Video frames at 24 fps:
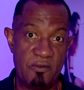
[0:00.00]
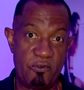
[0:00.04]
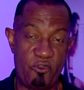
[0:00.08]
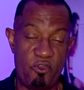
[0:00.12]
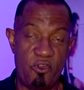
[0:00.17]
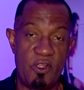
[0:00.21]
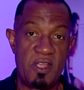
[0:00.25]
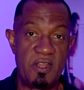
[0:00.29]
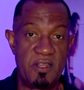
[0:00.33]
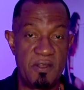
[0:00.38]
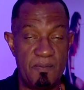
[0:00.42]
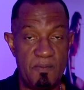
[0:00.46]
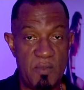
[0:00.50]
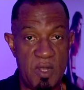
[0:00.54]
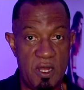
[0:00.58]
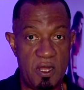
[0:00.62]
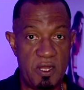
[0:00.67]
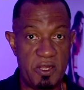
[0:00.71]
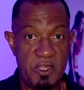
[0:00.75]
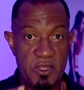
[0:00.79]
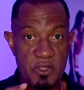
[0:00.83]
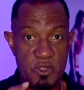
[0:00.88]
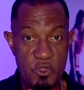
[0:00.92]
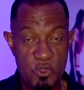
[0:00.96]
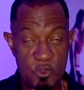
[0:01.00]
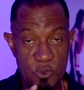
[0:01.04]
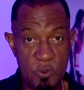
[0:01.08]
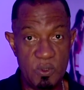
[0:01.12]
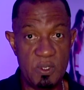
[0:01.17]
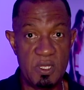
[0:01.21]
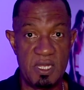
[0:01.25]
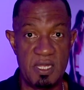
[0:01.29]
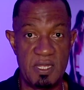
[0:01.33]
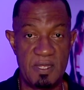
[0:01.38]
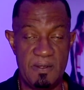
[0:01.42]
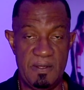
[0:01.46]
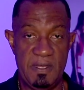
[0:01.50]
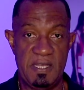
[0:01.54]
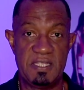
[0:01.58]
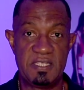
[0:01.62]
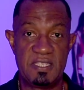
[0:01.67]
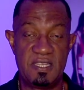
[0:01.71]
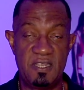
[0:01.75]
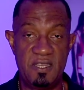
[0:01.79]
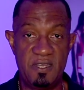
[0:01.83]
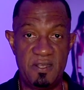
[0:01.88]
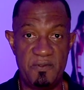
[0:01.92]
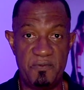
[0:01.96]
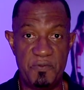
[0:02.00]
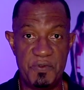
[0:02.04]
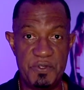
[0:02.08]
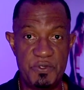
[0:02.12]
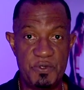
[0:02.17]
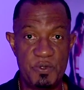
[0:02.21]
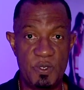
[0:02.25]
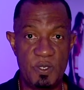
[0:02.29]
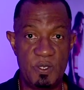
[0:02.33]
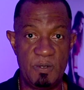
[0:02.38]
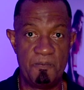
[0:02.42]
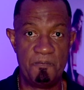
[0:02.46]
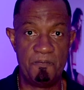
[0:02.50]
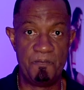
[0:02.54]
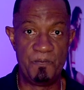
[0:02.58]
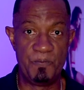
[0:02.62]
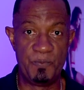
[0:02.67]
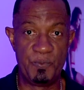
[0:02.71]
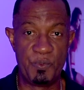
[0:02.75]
trying to market you as an individual,